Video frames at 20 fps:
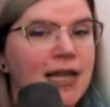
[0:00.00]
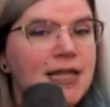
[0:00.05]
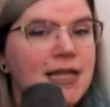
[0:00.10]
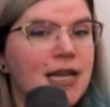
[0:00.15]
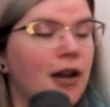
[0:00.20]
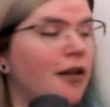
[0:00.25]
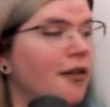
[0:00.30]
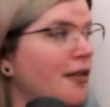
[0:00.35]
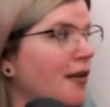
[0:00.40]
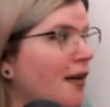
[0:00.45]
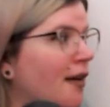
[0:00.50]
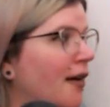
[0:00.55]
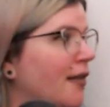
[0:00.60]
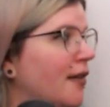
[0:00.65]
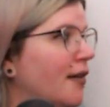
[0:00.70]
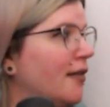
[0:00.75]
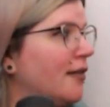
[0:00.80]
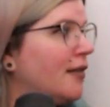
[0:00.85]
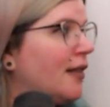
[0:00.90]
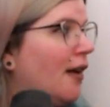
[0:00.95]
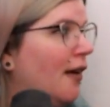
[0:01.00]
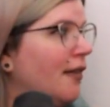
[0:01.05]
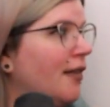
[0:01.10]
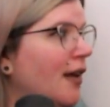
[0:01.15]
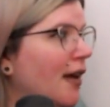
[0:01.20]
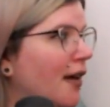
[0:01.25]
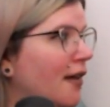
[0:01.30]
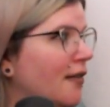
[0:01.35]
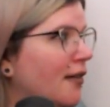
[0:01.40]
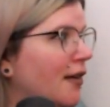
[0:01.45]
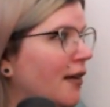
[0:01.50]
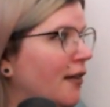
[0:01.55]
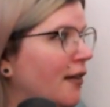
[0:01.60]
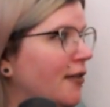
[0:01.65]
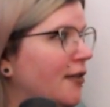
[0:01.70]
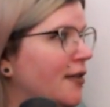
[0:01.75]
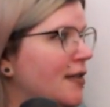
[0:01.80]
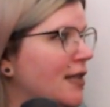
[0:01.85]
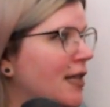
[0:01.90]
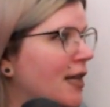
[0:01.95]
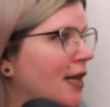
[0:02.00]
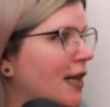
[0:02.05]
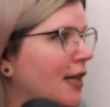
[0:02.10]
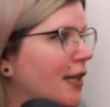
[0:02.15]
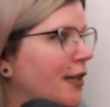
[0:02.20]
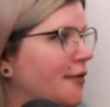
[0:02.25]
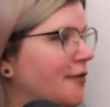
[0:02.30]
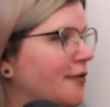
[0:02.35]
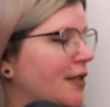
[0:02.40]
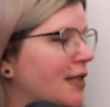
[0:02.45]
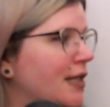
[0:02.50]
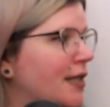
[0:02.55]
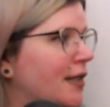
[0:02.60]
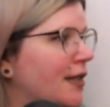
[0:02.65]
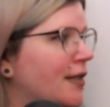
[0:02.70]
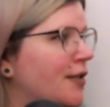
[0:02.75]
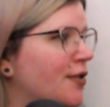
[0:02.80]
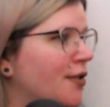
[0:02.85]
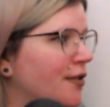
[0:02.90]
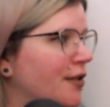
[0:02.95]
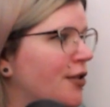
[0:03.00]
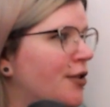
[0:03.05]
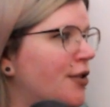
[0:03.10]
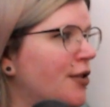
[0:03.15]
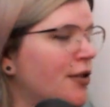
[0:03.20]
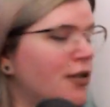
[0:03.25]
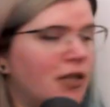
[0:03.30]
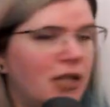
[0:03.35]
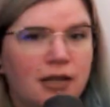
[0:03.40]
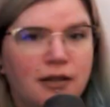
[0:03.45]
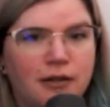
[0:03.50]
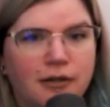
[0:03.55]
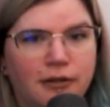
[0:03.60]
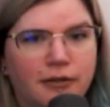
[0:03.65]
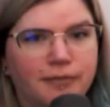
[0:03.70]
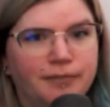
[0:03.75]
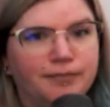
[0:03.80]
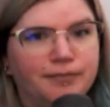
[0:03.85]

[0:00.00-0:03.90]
And then all the other colors that I used in this, so it's just the